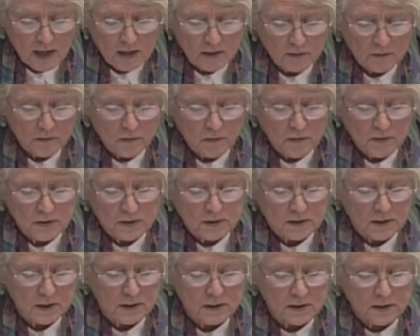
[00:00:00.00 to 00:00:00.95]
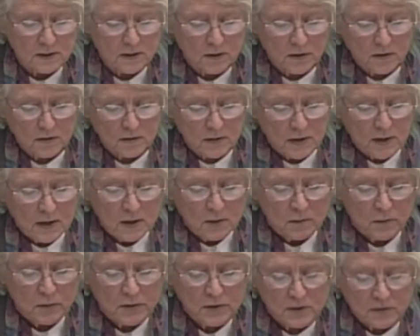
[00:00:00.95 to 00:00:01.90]
California CDCR
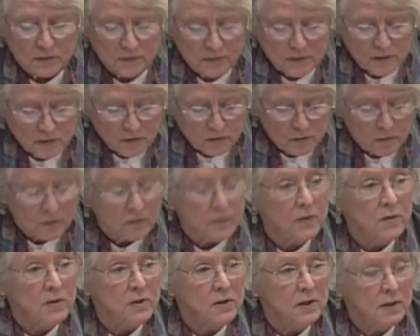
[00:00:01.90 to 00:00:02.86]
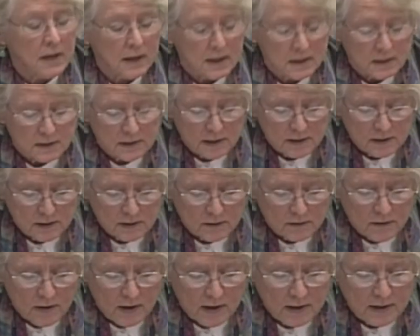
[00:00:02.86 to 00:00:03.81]
prison officials refuse to let us
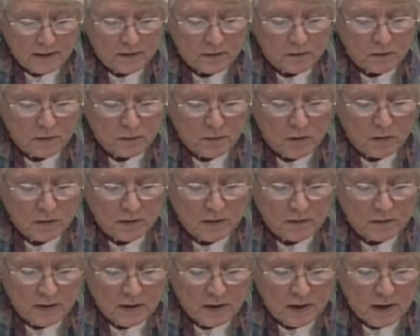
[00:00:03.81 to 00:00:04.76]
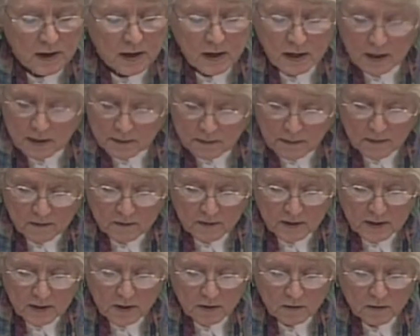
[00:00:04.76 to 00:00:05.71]
testify even remotely via
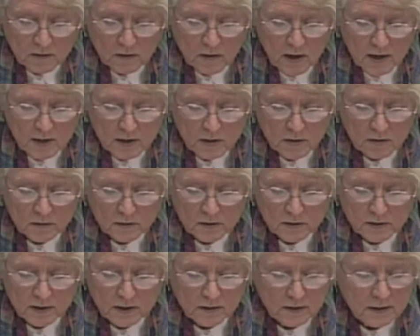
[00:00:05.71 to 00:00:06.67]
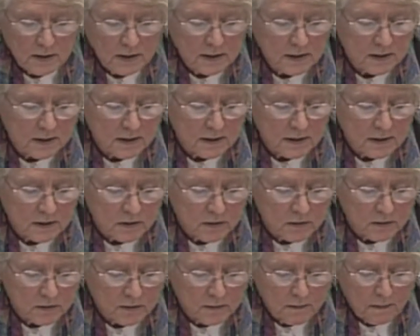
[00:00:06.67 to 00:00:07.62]
video or audio, which they could easily
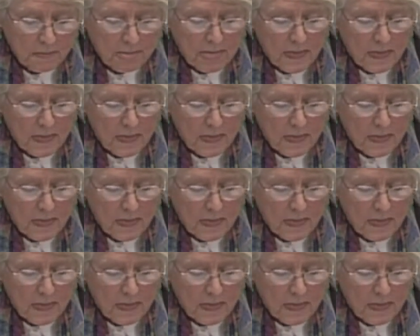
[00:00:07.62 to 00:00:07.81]
do.